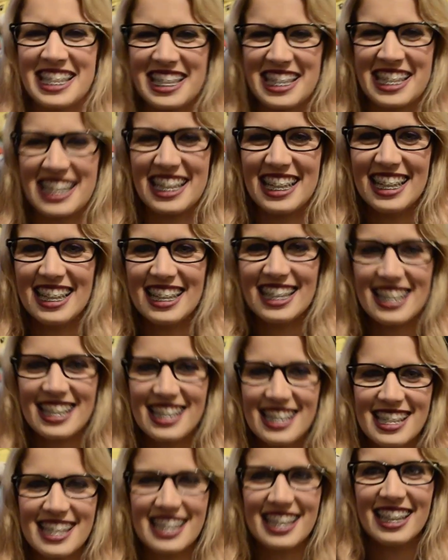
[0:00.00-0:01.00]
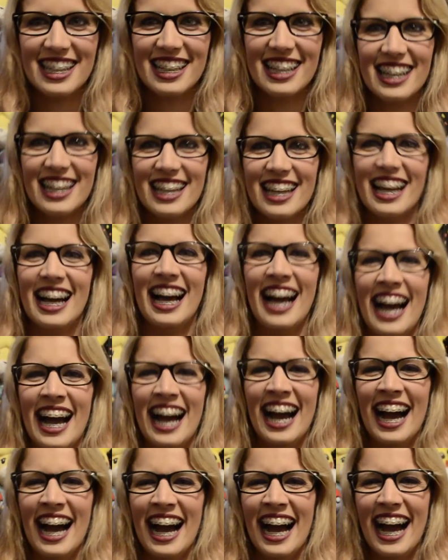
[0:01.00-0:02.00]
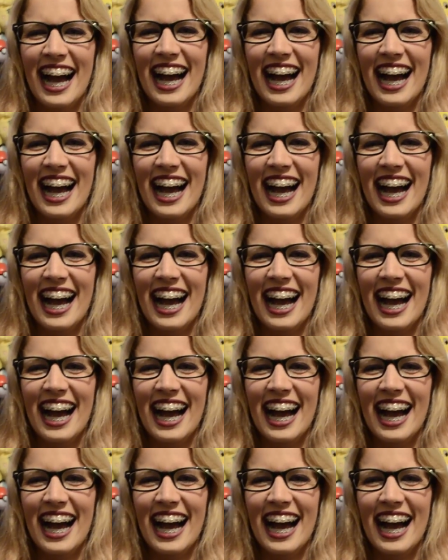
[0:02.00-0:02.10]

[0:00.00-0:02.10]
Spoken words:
like, you got it!